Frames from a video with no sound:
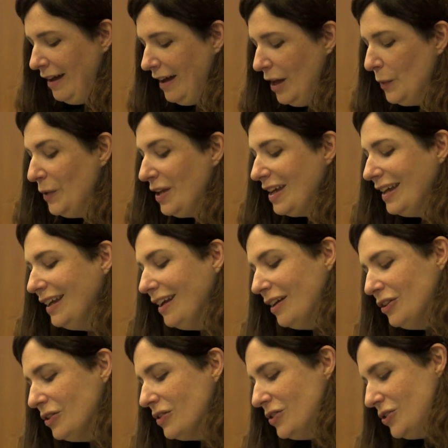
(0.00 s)
I will eat
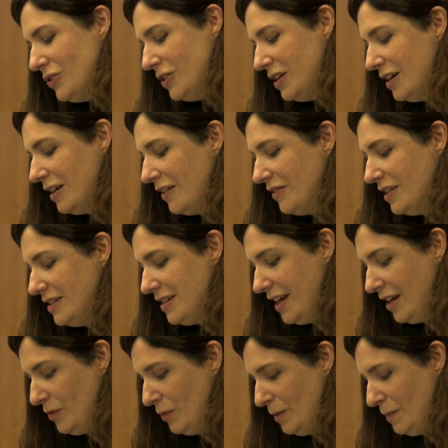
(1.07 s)
under the tree of the
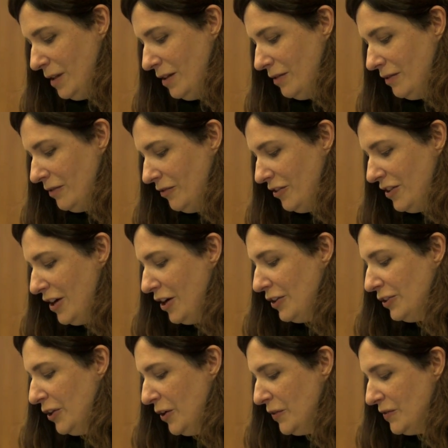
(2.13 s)
dead women, for there are
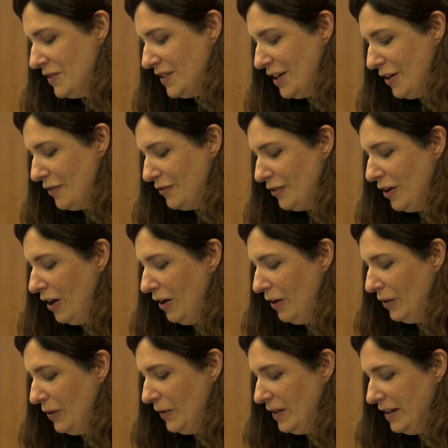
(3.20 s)
loaves there for
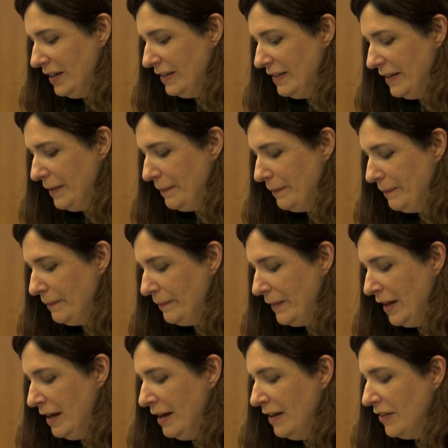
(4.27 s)
all who need them.
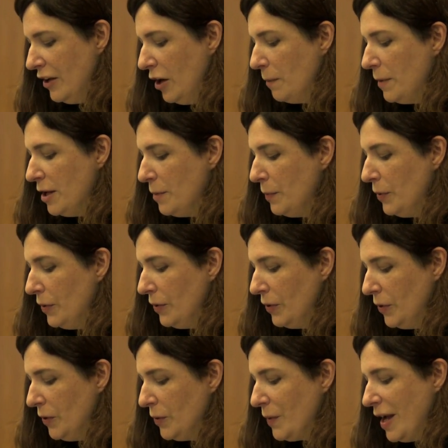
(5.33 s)
There are people
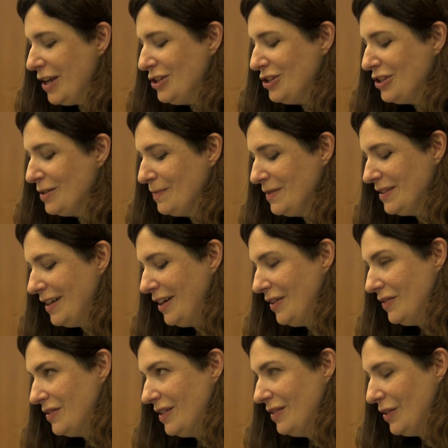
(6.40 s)
who arrange
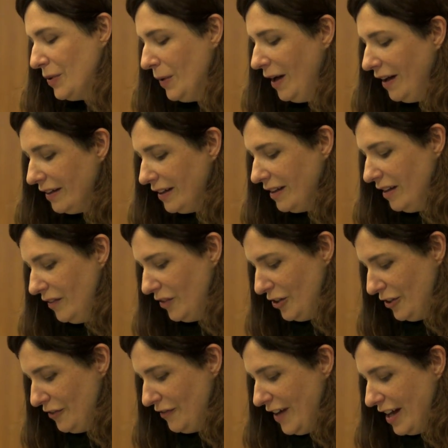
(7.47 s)
themselves in the quality of
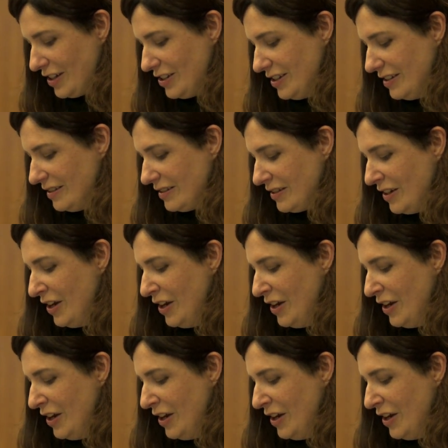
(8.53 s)
their affections,